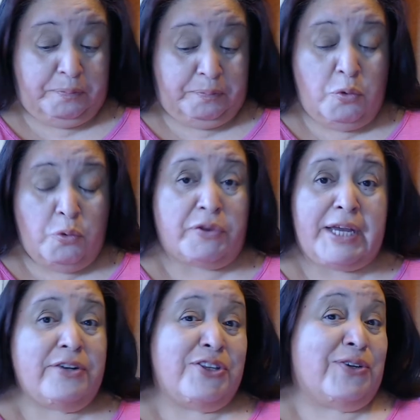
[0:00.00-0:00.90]
where
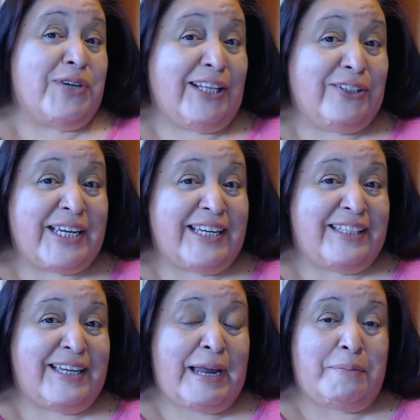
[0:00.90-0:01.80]
they, they're not looking at
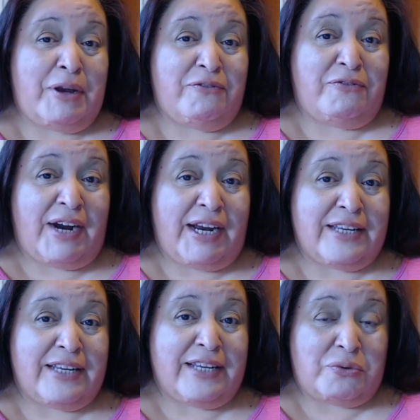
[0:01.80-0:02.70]
the campaign
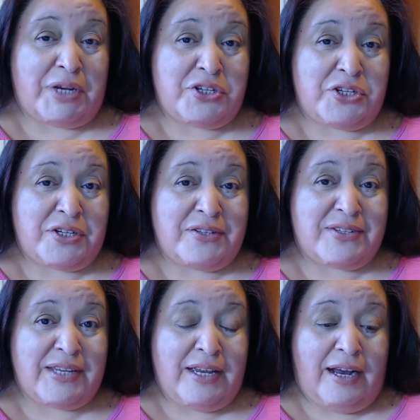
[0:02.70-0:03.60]
finance
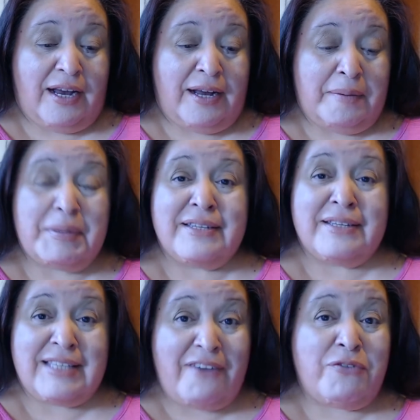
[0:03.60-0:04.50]
donations um, because
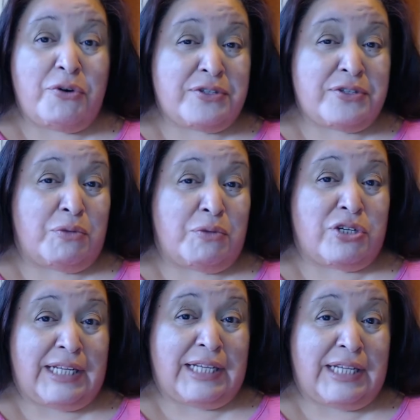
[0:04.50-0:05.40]
that voice is much
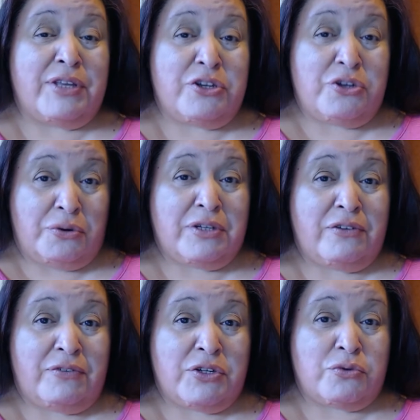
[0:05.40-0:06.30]
louder than your
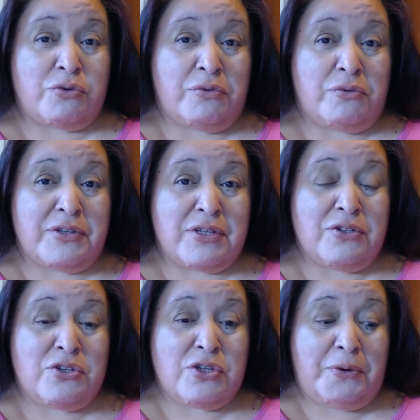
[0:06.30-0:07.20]
individual voice.
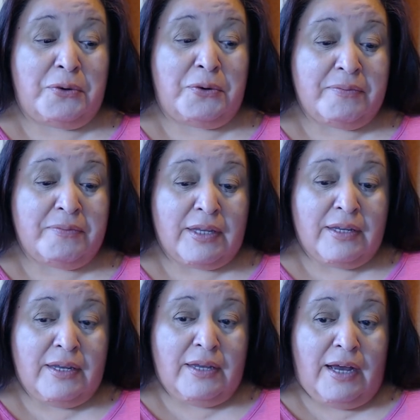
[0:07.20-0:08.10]
And so
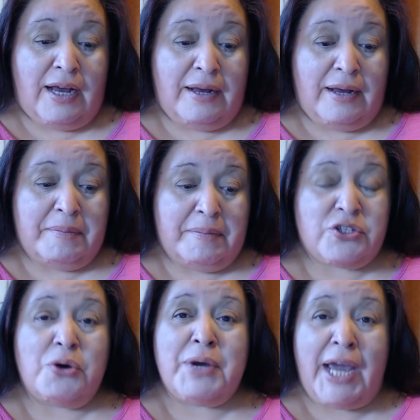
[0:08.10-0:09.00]
um, it's
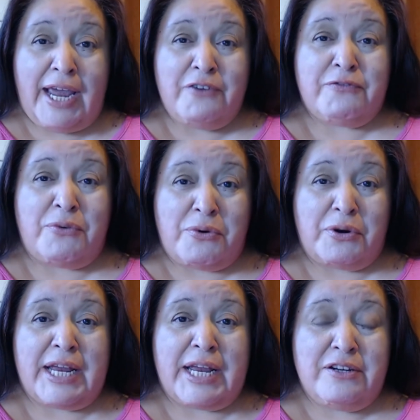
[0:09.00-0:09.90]
okay for
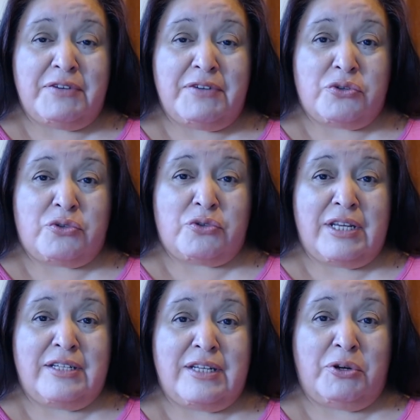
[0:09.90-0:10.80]
individuals within
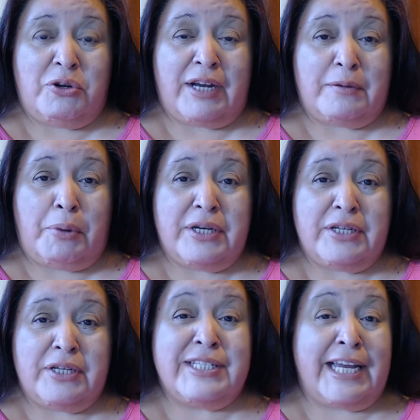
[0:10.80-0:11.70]
the Democratic Party
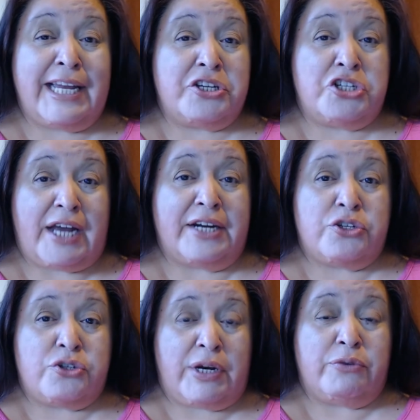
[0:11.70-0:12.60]
to take a shot at
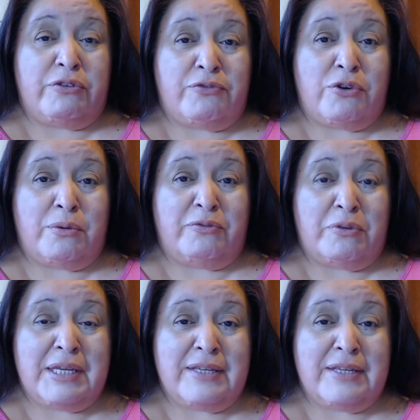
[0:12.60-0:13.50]
trying to reform
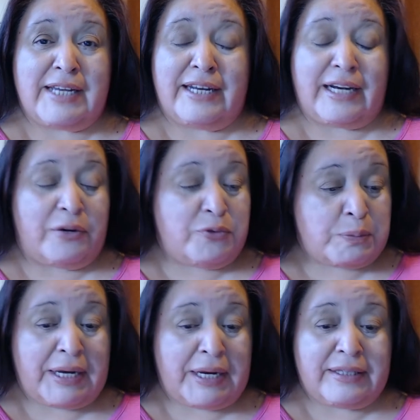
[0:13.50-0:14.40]
from the inside. I
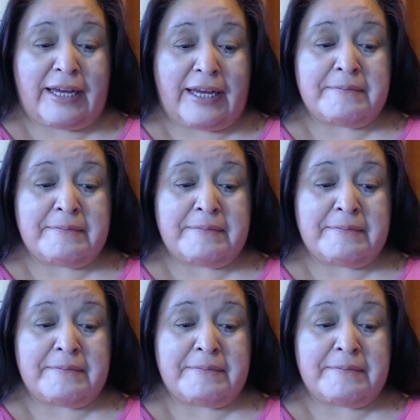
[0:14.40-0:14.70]
respect that.